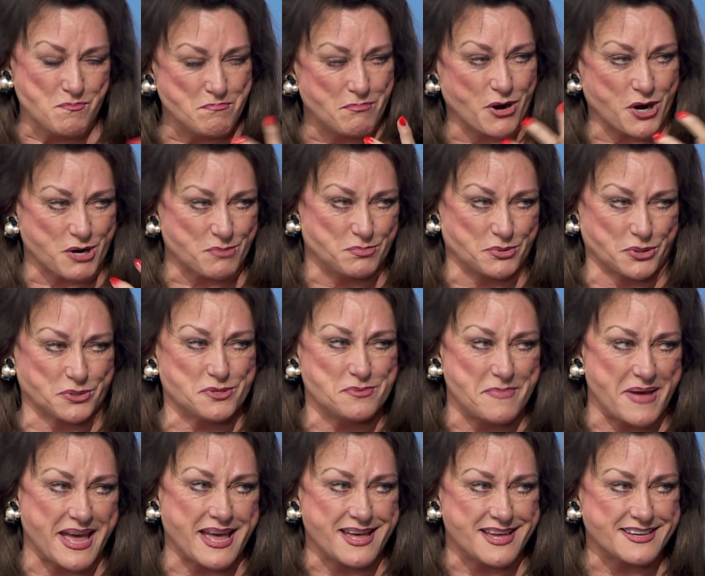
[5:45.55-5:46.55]
Marlboro
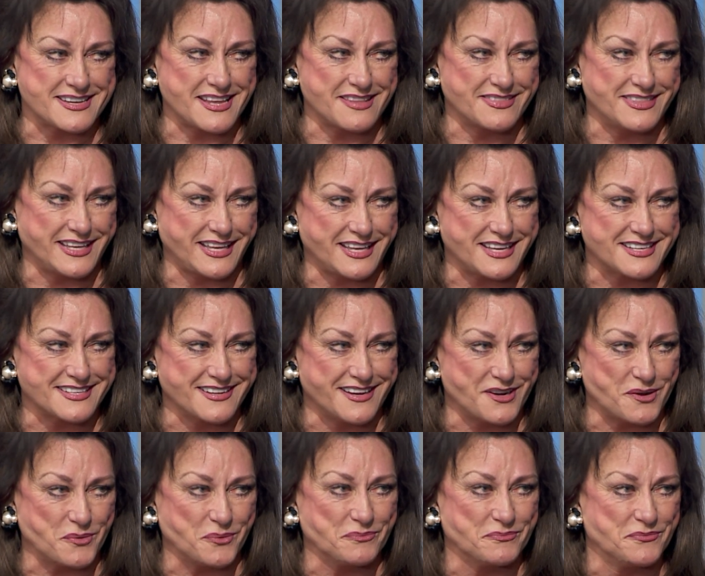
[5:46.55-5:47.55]
man that
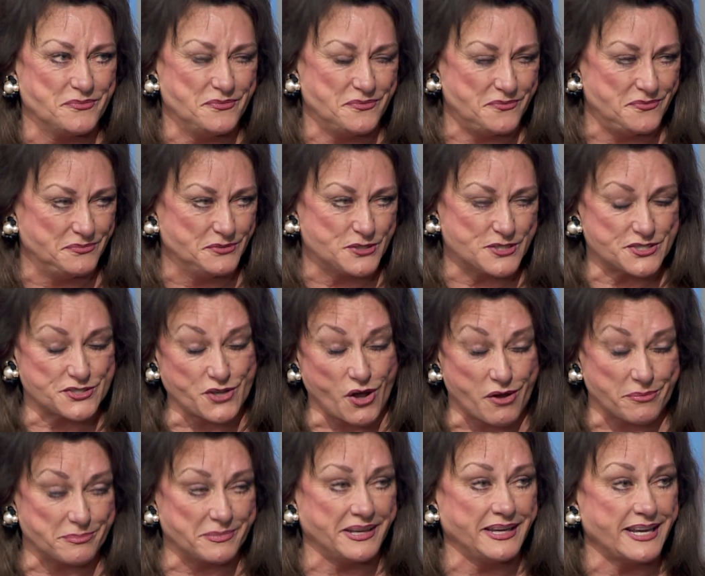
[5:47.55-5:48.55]

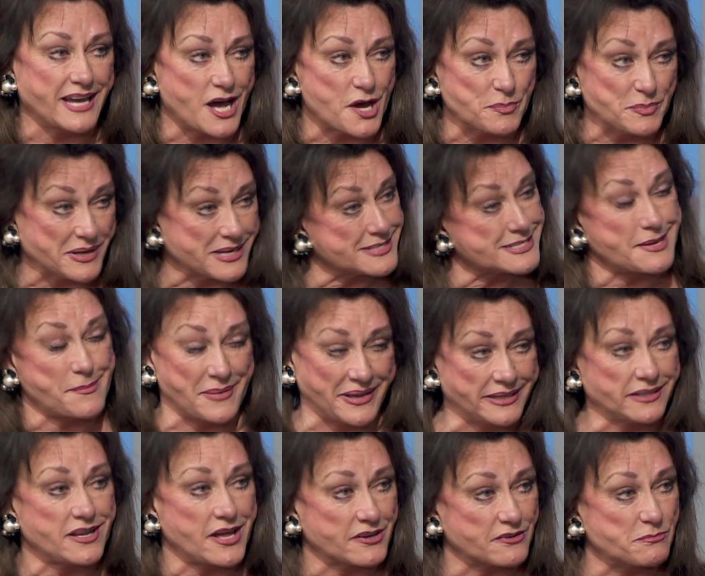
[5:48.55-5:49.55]
sought me out because I made
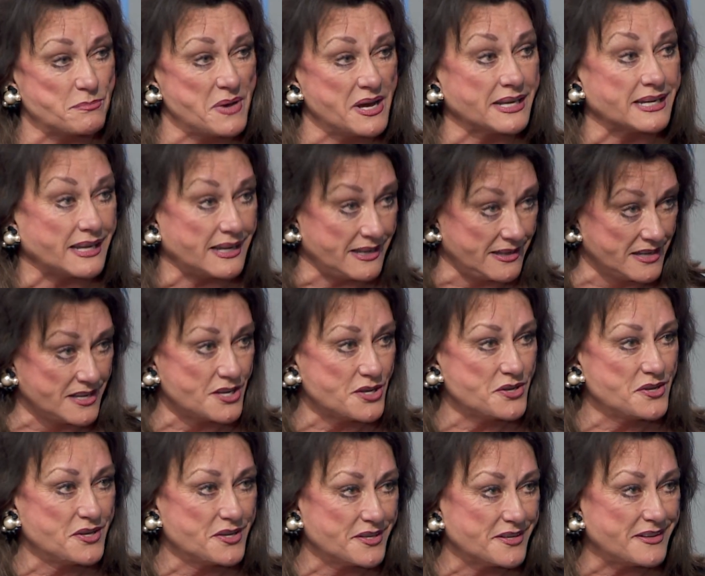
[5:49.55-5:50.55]
a lot of money
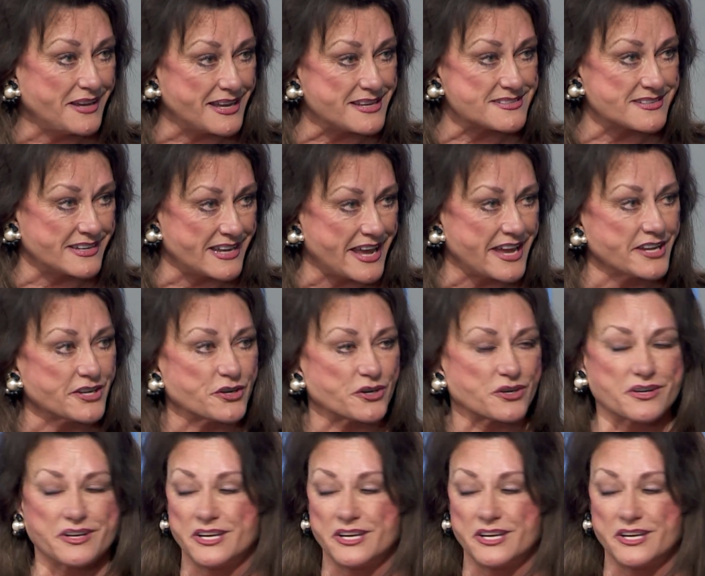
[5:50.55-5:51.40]
as an anchor.